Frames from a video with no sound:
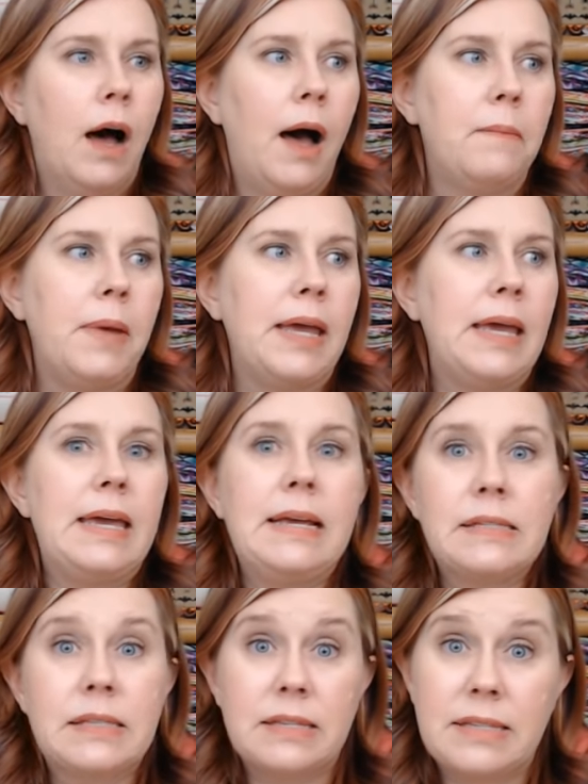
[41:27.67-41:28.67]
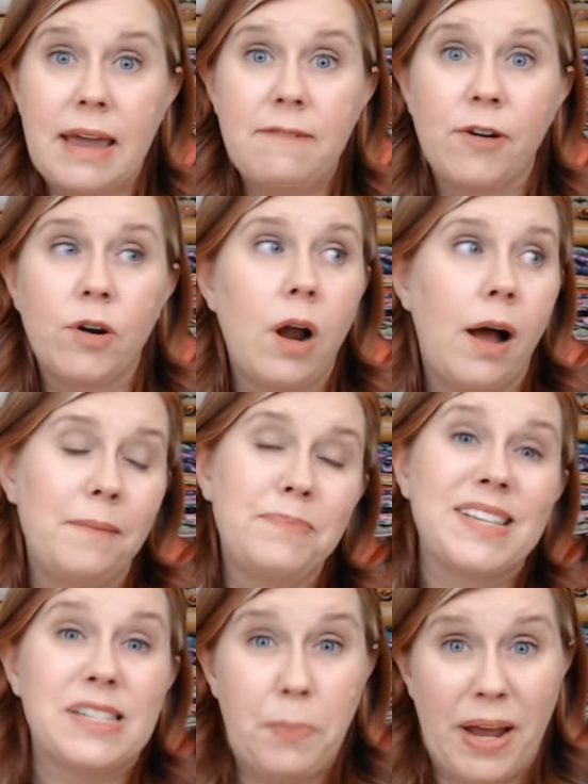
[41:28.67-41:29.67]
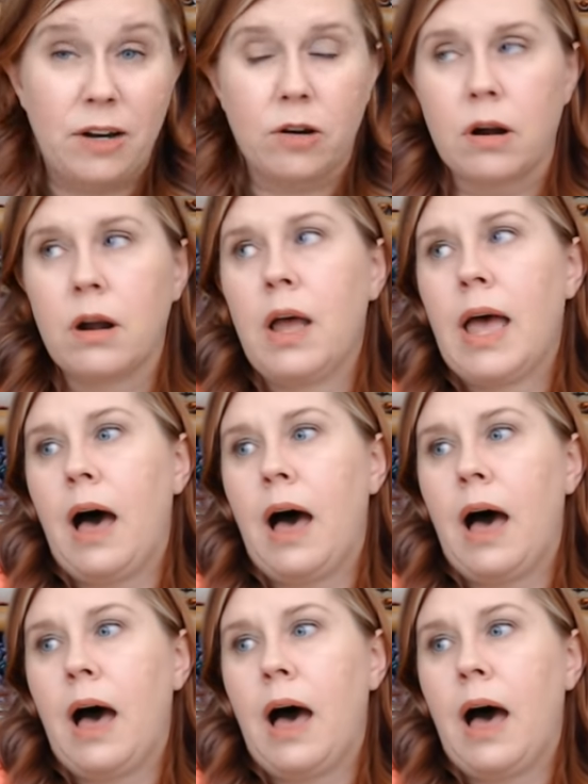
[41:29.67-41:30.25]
Um, he's the saver, I'm the spender.